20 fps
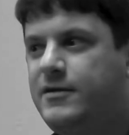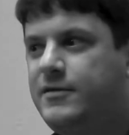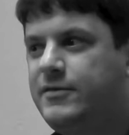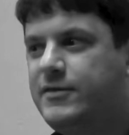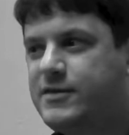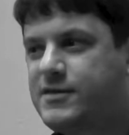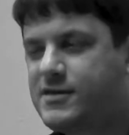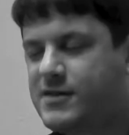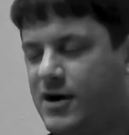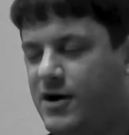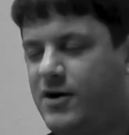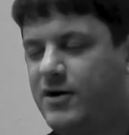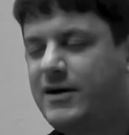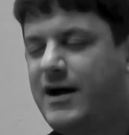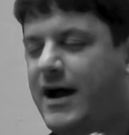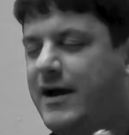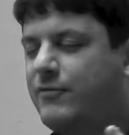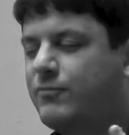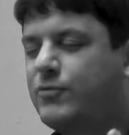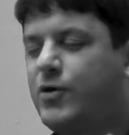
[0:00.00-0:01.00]
the song
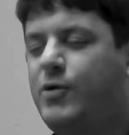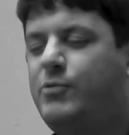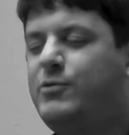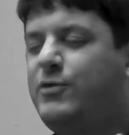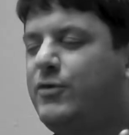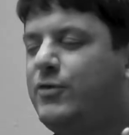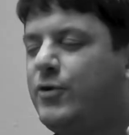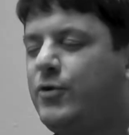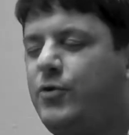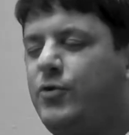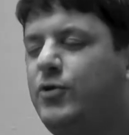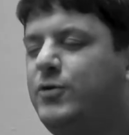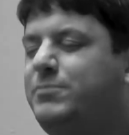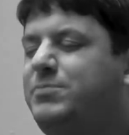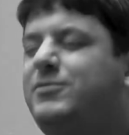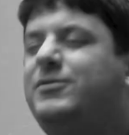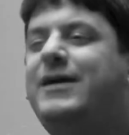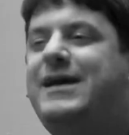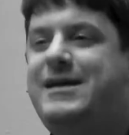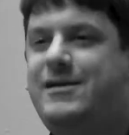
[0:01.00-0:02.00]
I wrote the whole
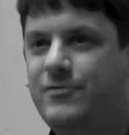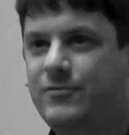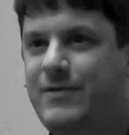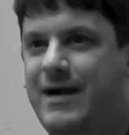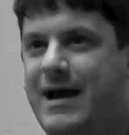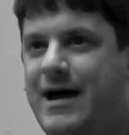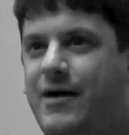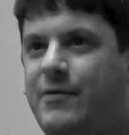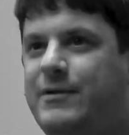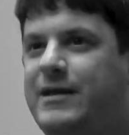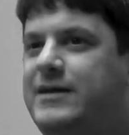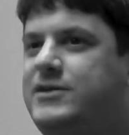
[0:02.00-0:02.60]
play around,